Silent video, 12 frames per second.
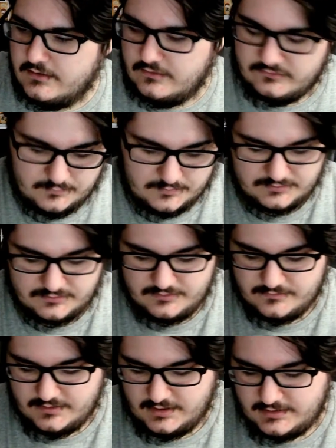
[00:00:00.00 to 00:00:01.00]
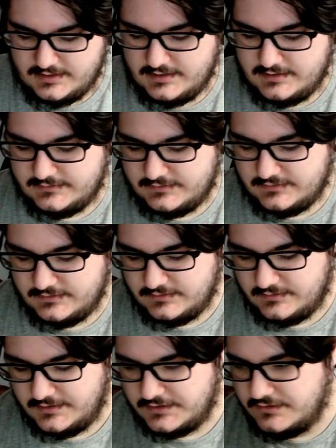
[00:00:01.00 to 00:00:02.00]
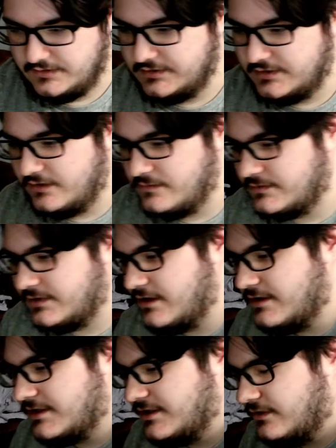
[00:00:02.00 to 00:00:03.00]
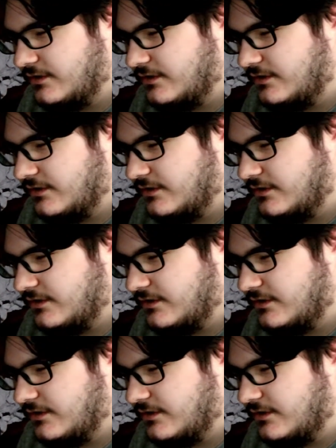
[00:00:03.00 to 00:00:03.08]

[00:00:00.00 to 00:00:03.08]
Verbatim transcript: so we do not get the good code card here,